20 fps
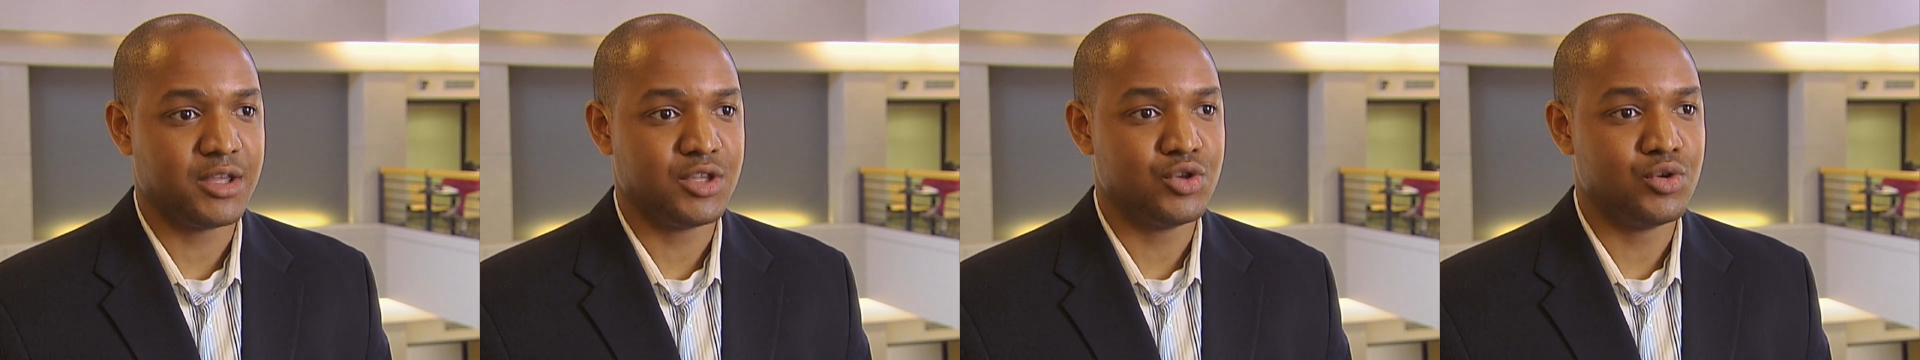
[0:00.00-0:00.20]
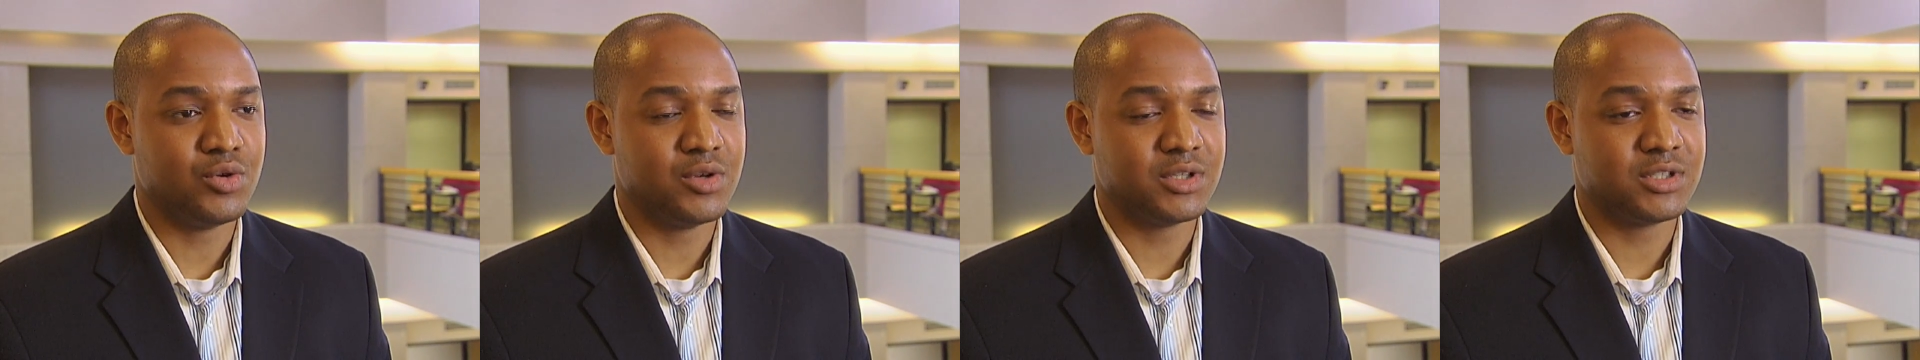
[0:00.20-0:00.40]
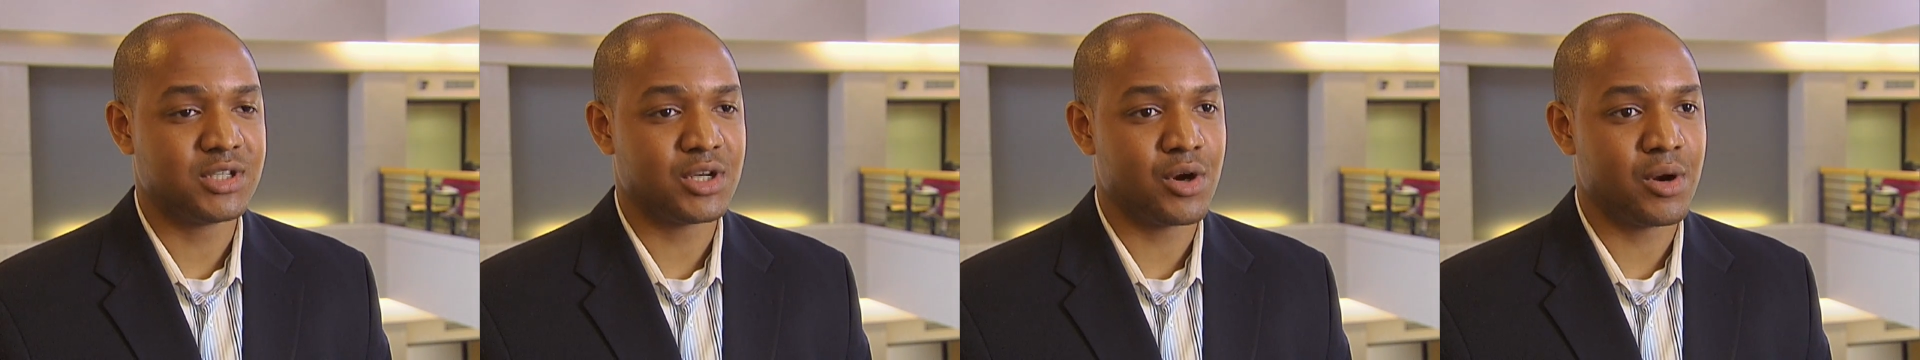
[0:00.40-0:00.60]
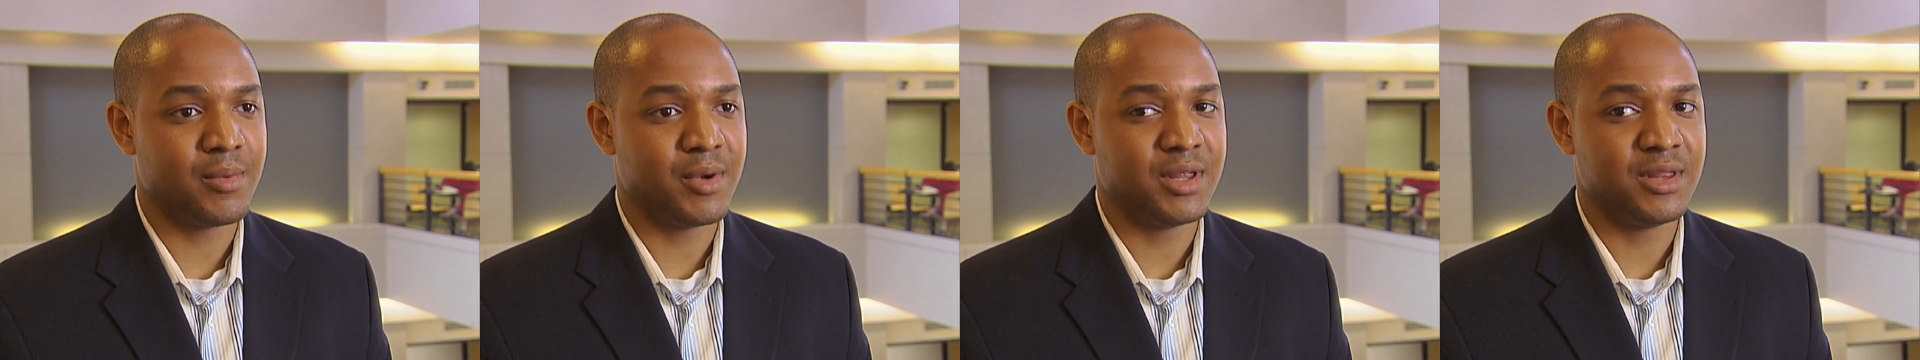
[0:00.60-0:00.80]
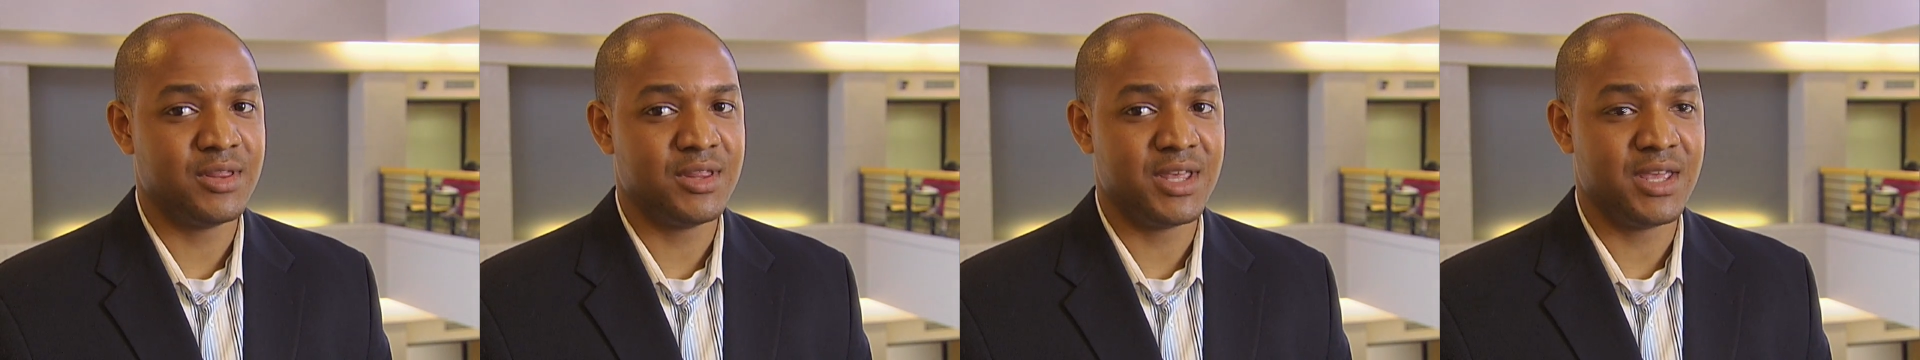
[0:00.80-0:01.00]
You
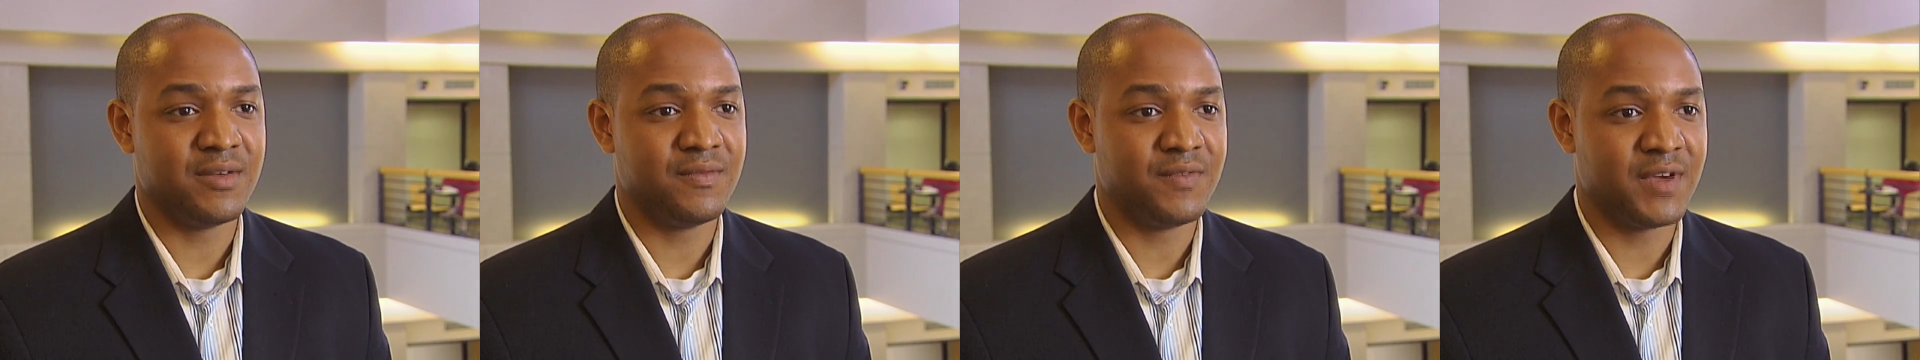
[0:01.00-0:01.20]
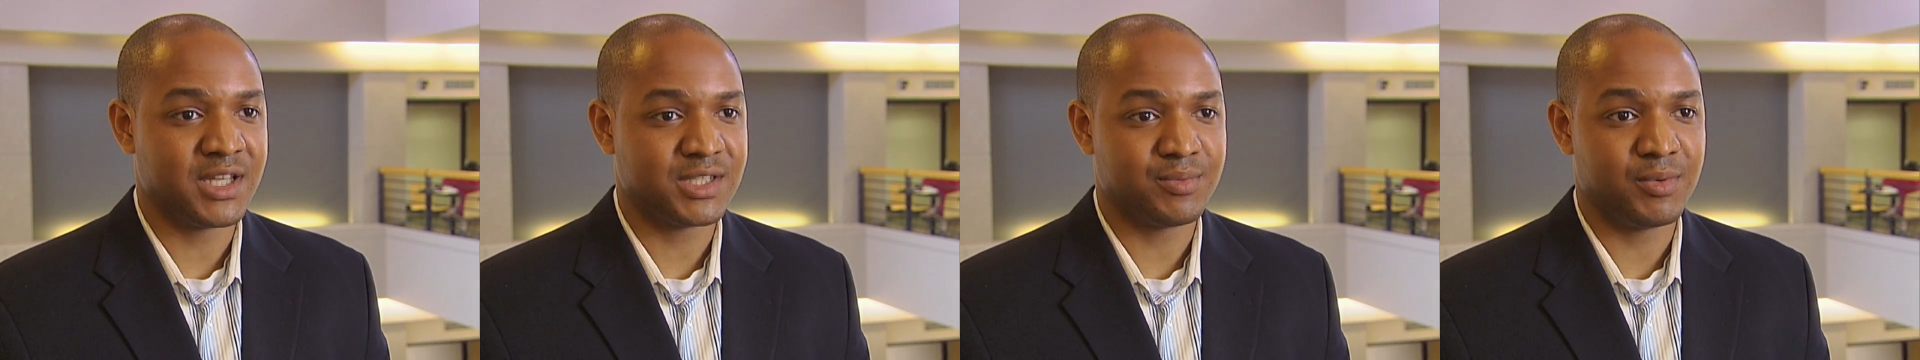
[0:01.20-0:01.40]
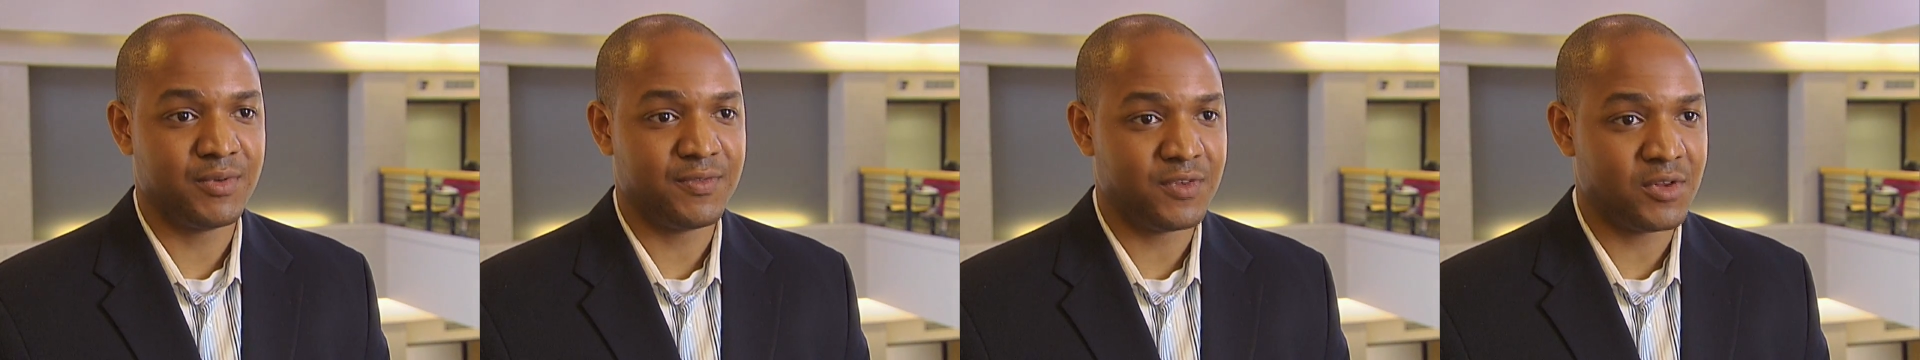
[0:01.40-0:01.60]
determine the investment